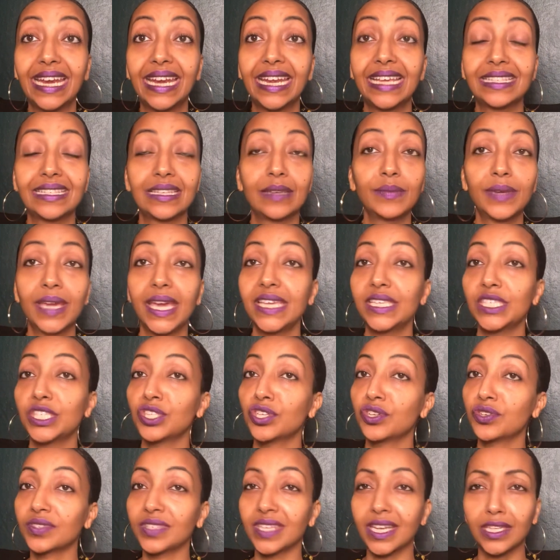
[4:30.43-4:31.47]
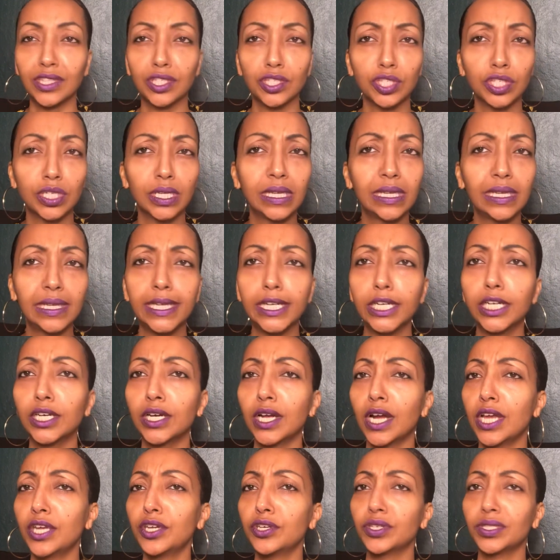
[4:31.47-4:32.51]
In some cases, there's like this clear
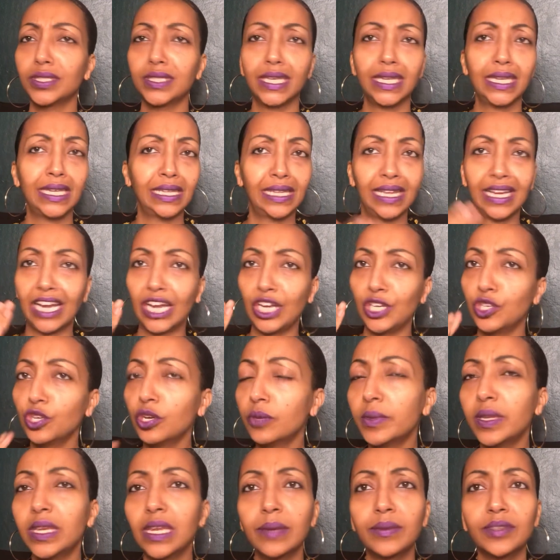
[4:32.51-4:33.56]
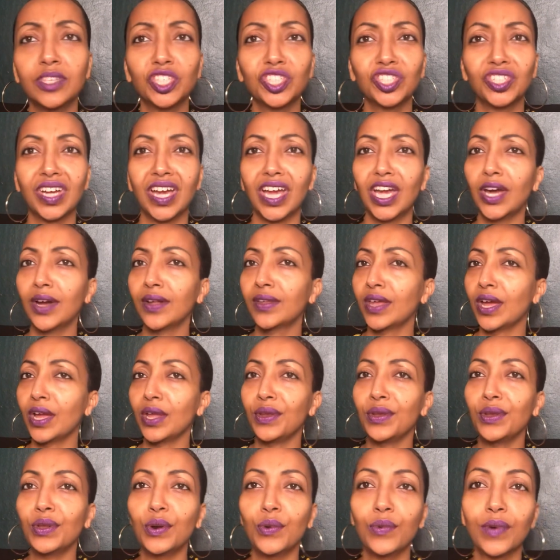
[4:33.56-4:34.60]
understanding, like, I know my name of this child. I
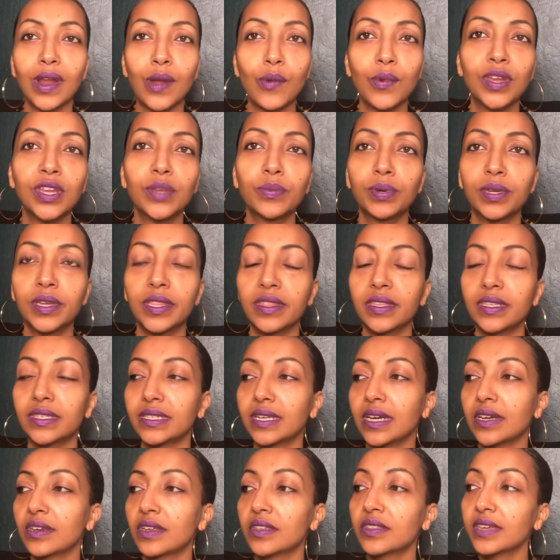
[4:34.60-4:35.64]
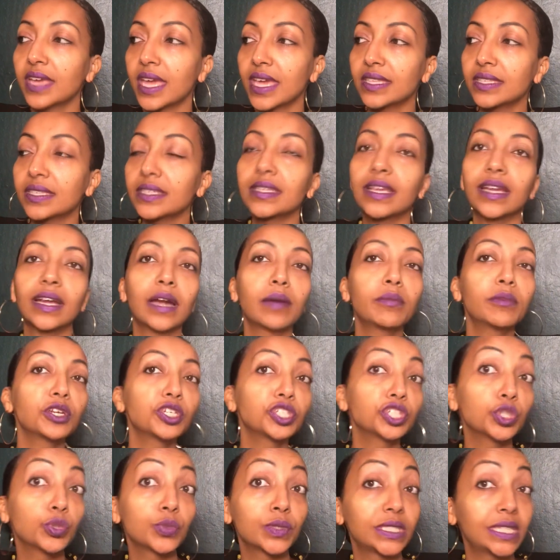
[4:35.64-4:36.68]
know what I want to put in this child. In other cases, like, I'm not
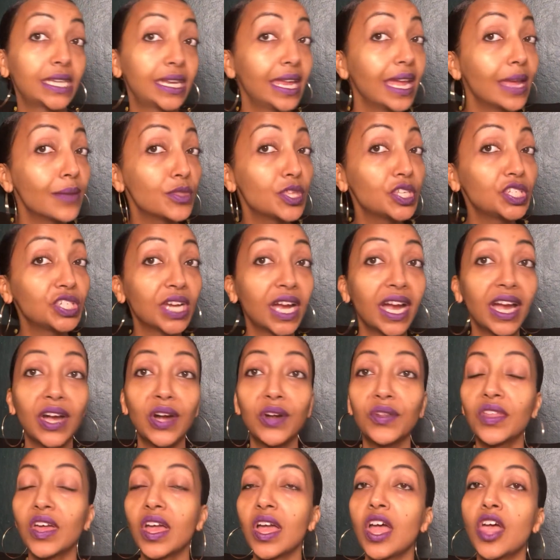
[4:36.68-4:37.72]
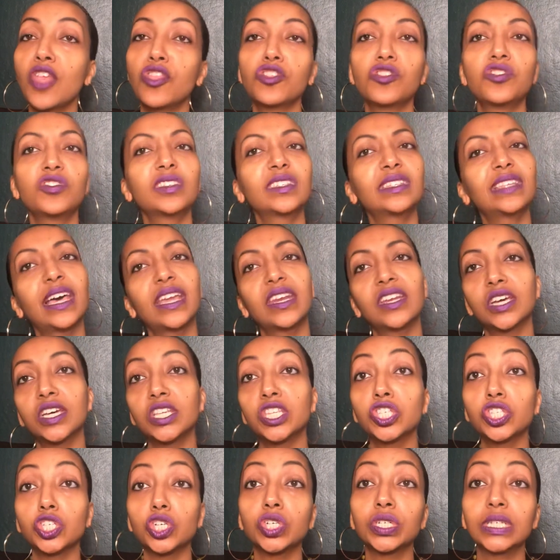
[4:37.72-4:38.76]
sure what to name the child. There's a lot of
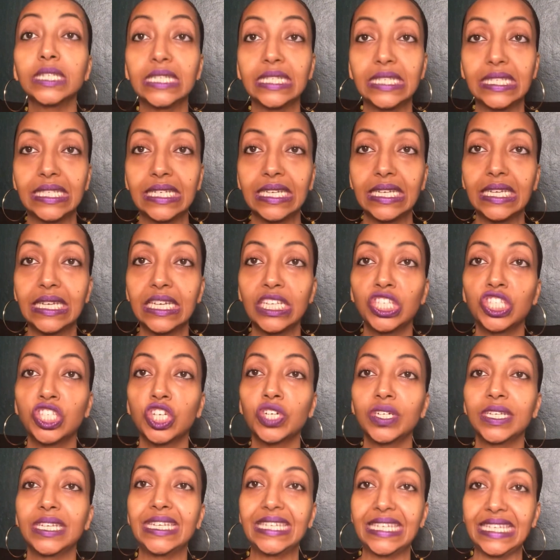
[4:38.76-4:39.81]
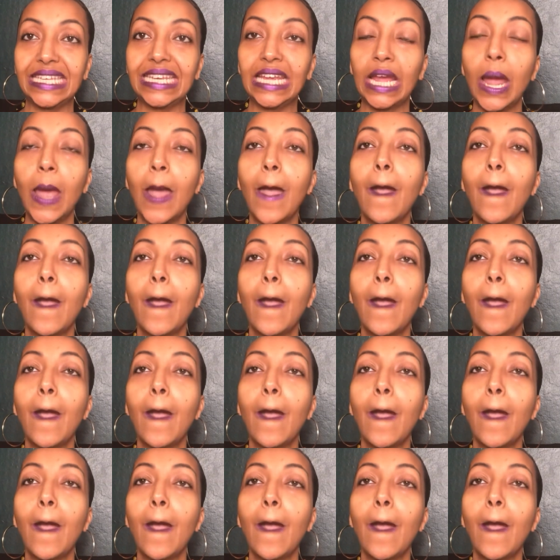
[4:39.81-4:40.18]
uncertainty.